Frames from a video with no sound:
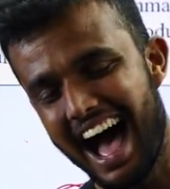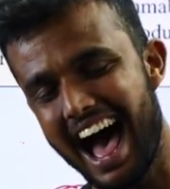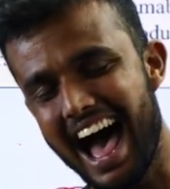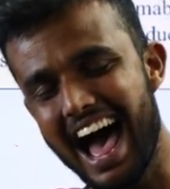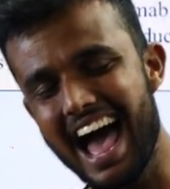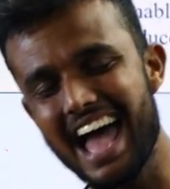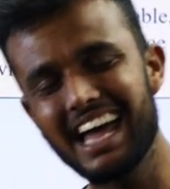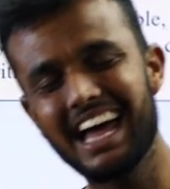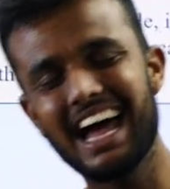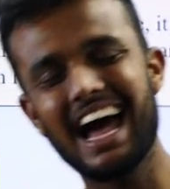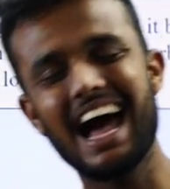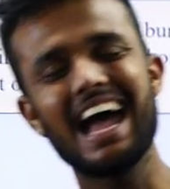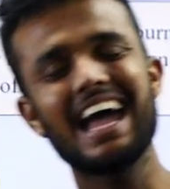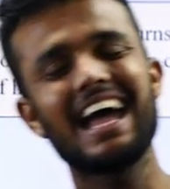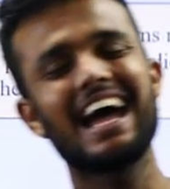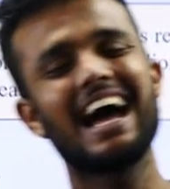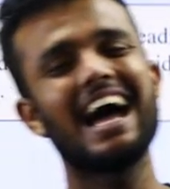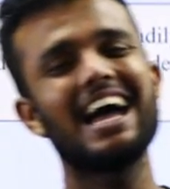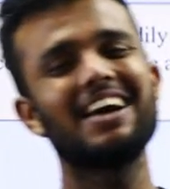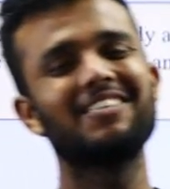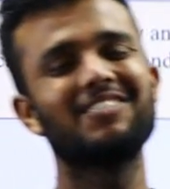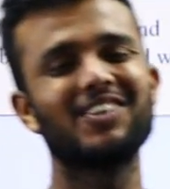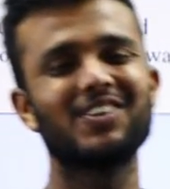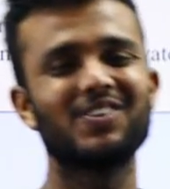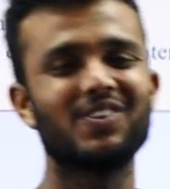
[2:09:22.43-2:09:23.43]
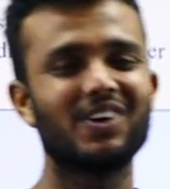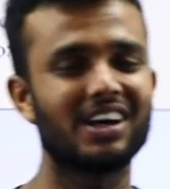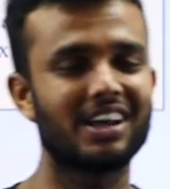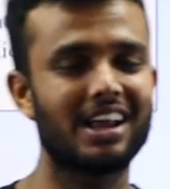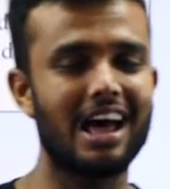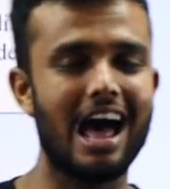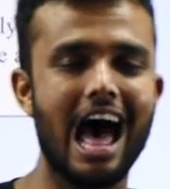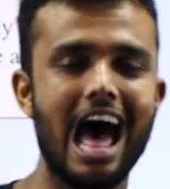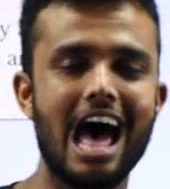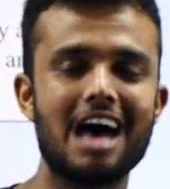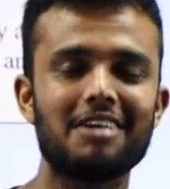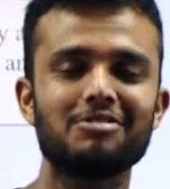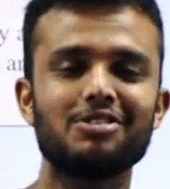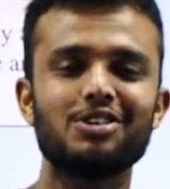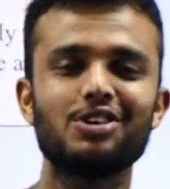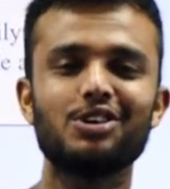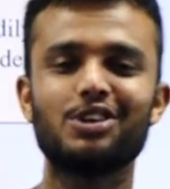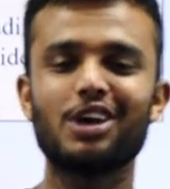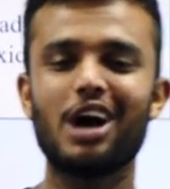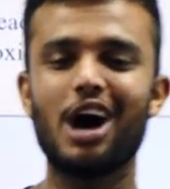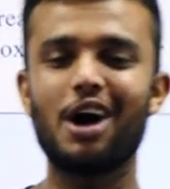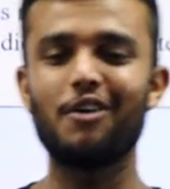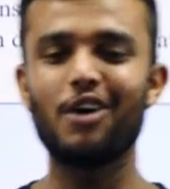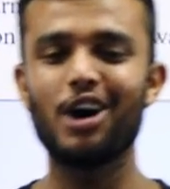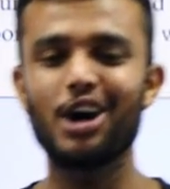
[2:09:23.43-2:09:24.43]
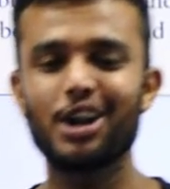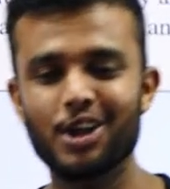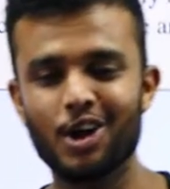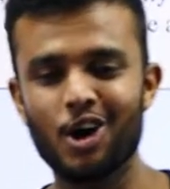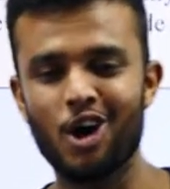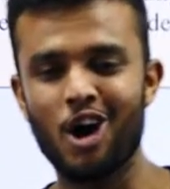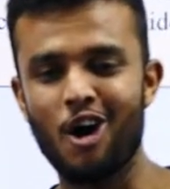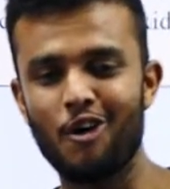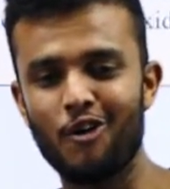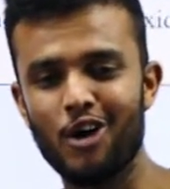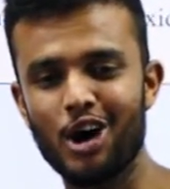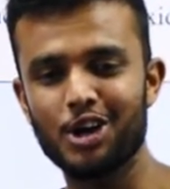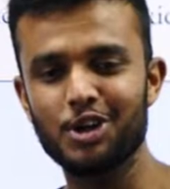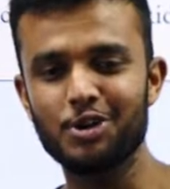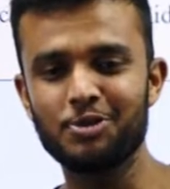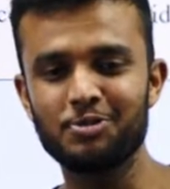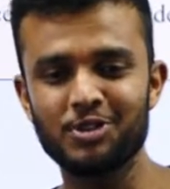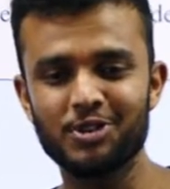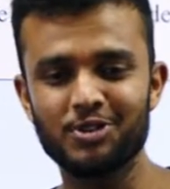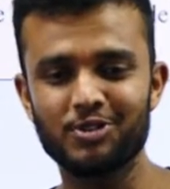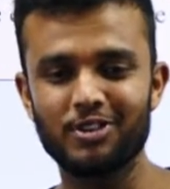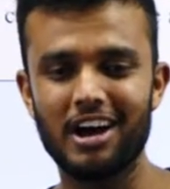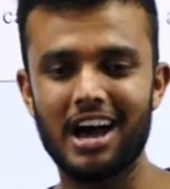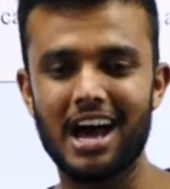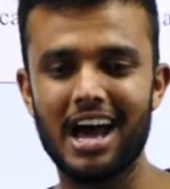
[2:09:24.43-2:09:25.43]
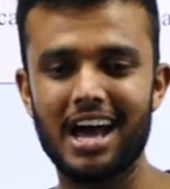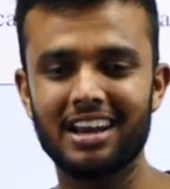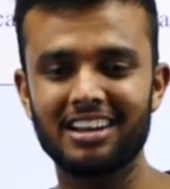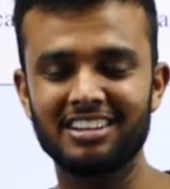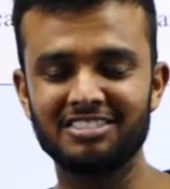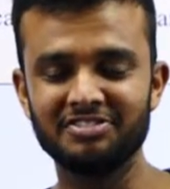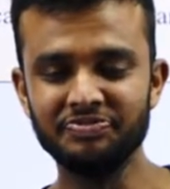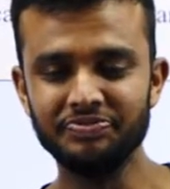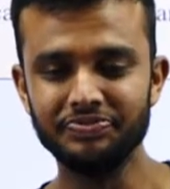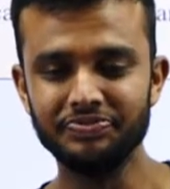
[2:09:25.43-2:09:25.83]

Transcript: Munwar. I'm good. How are you Munwar?